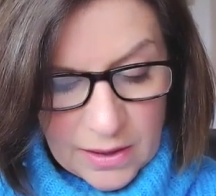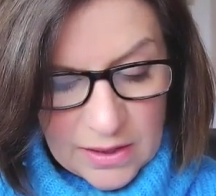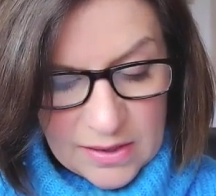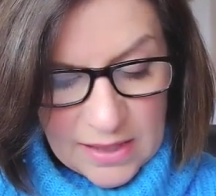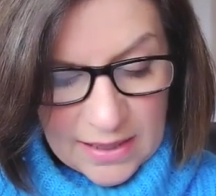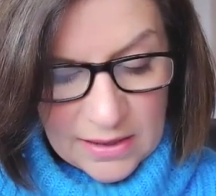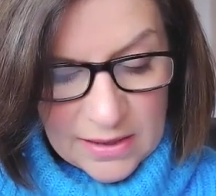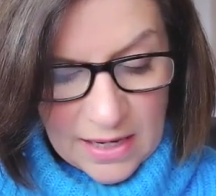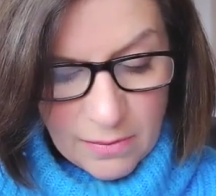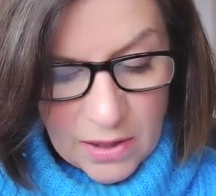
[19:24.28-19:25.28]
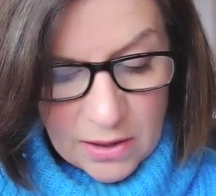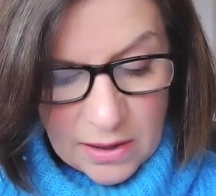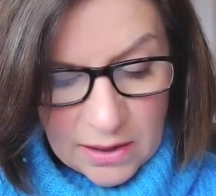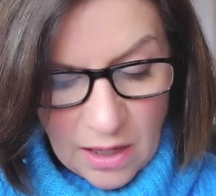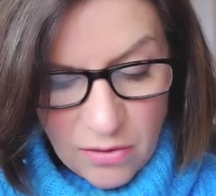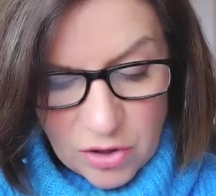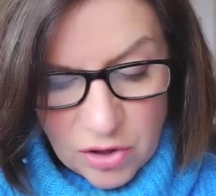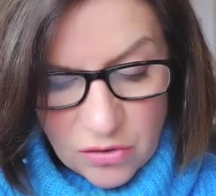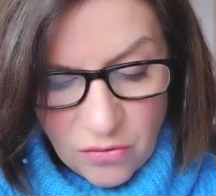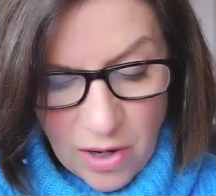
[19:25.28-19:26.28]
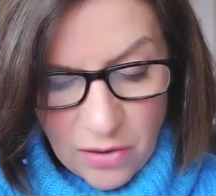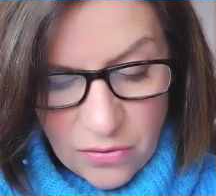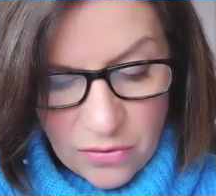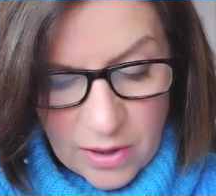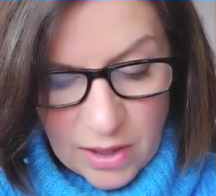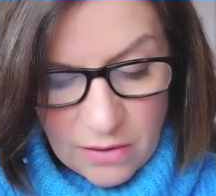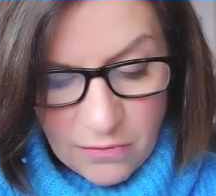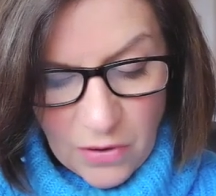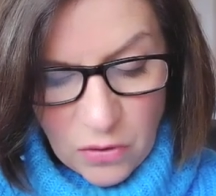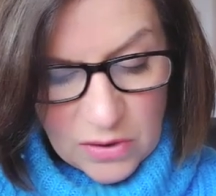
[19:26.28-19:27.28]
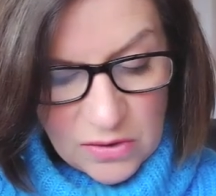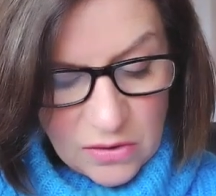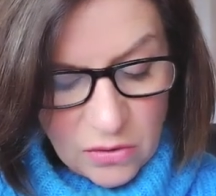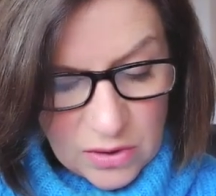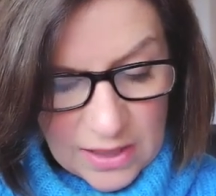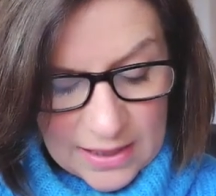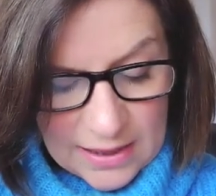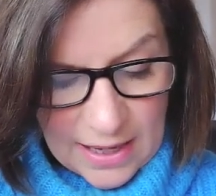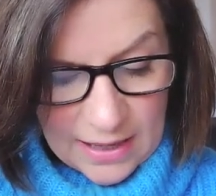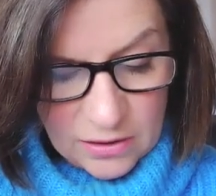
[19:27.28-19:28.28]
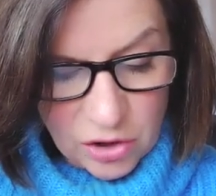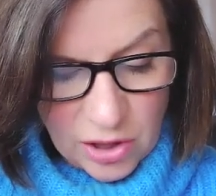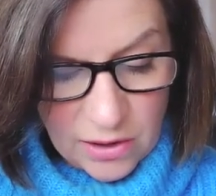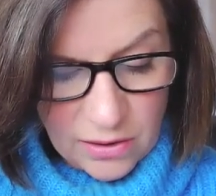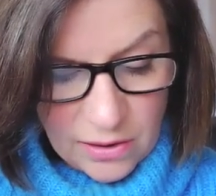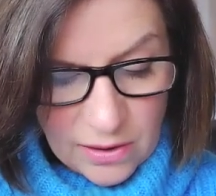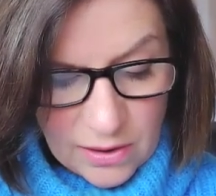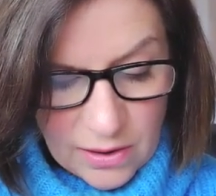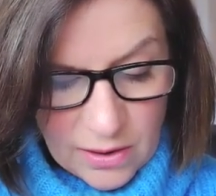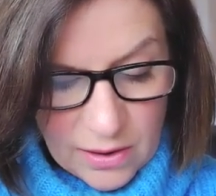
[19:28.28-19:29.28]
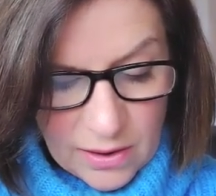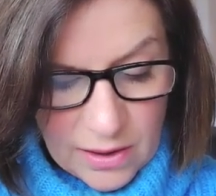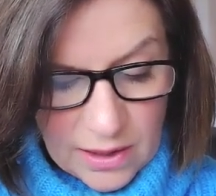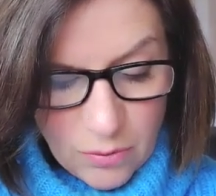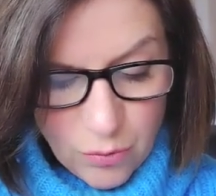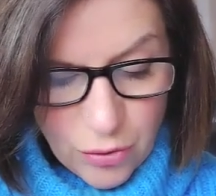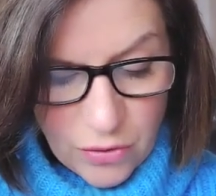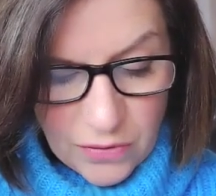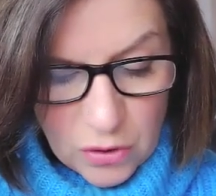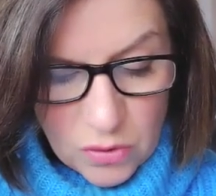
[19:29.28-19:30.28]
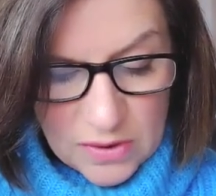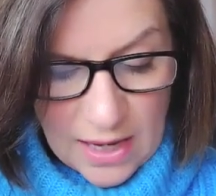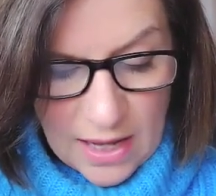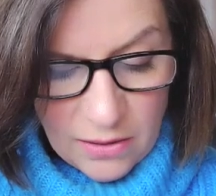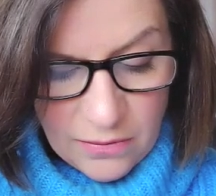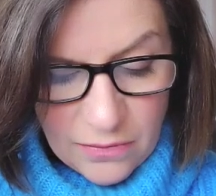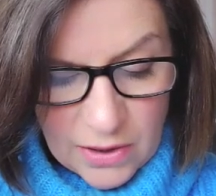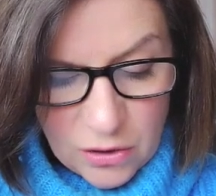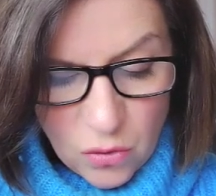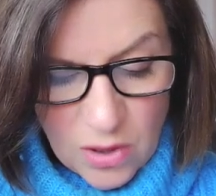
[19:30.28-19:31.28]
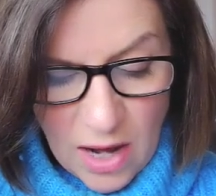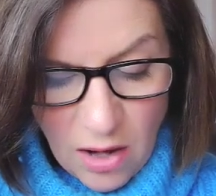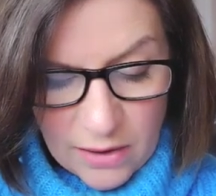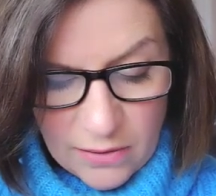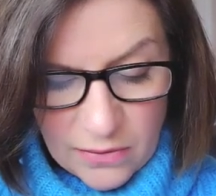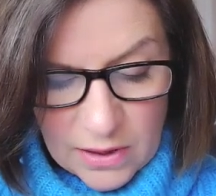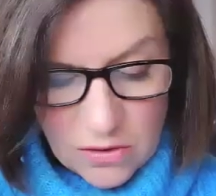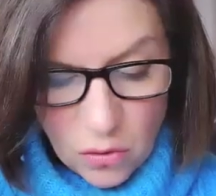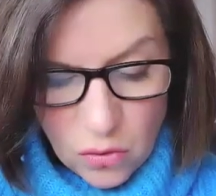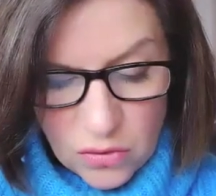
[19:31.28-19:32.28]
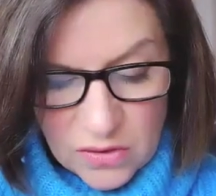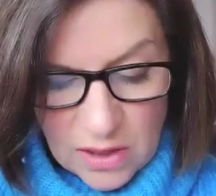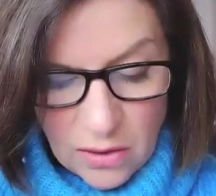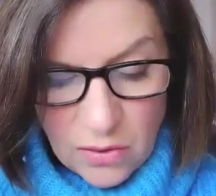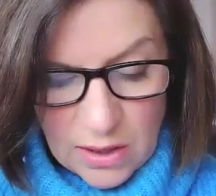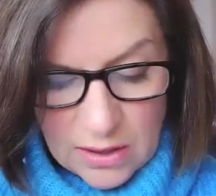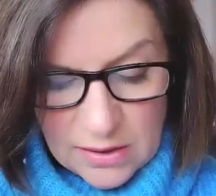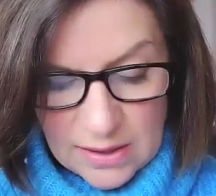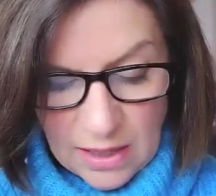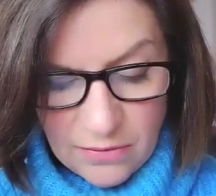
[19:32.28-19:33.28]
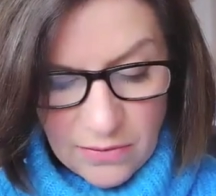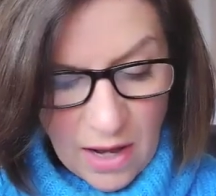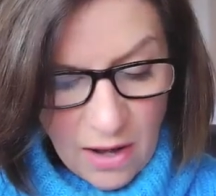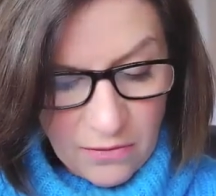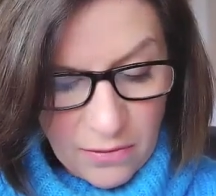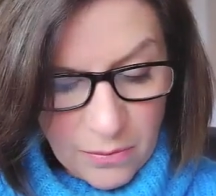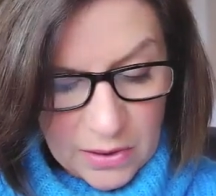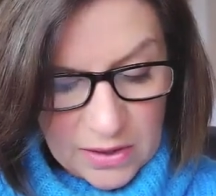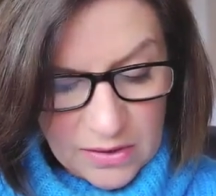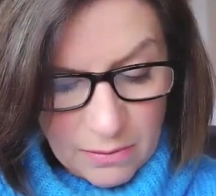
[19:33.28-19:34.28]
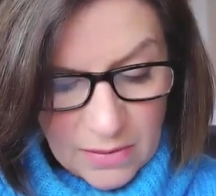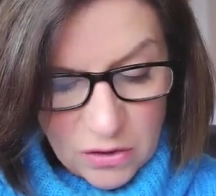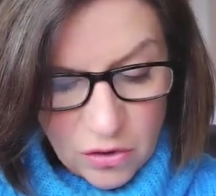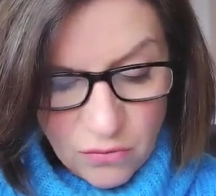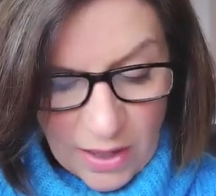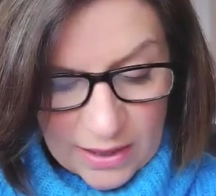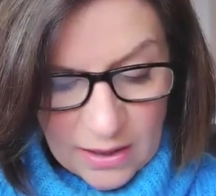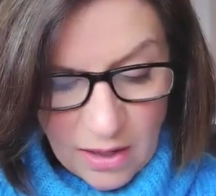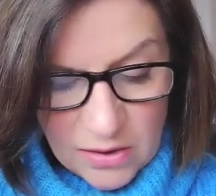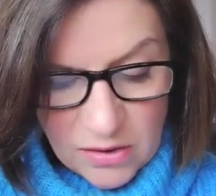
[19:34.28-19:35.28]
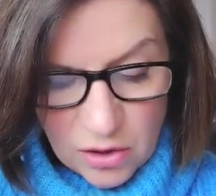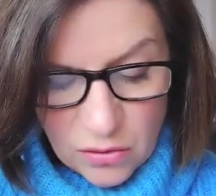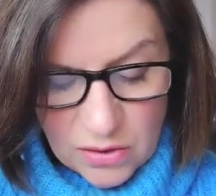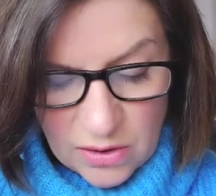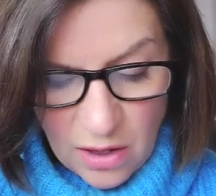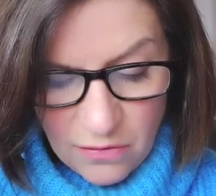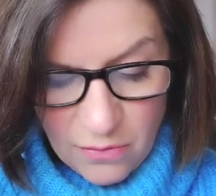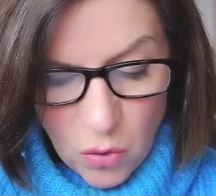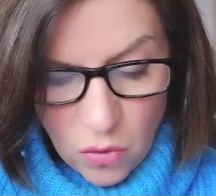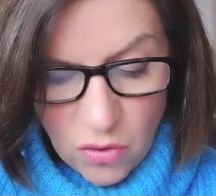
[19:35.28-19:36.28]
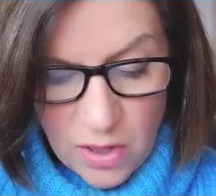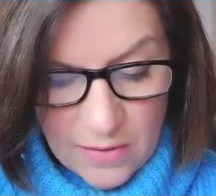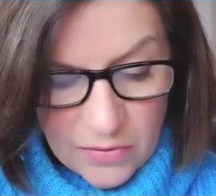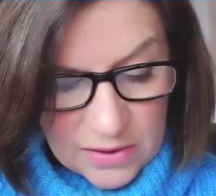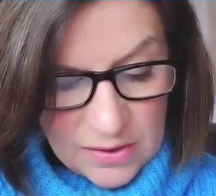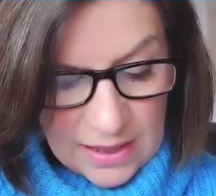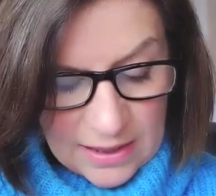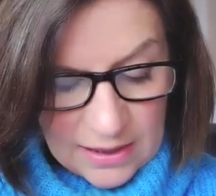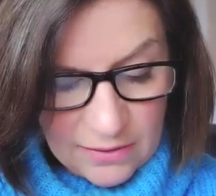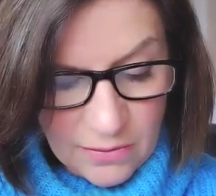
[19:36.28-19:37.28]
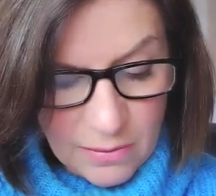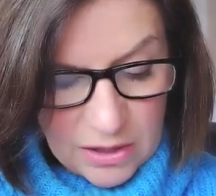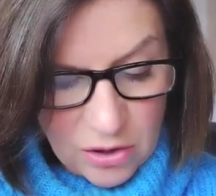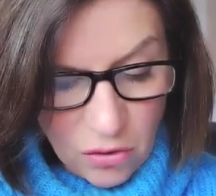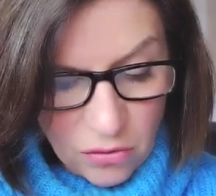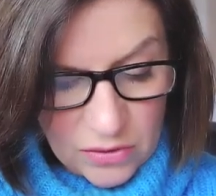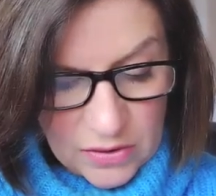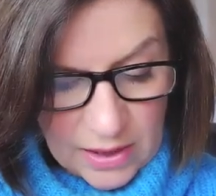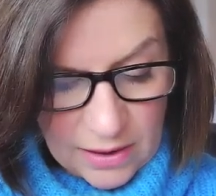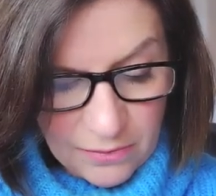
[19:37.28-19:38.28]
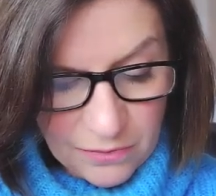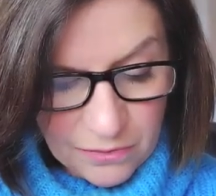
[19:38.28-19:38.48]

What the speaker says: The second element encourages growth, and the focus is on taking action. Improving yourself and your life is also at self-love, because it means you recognize that you deserve more than settling for mediocrity.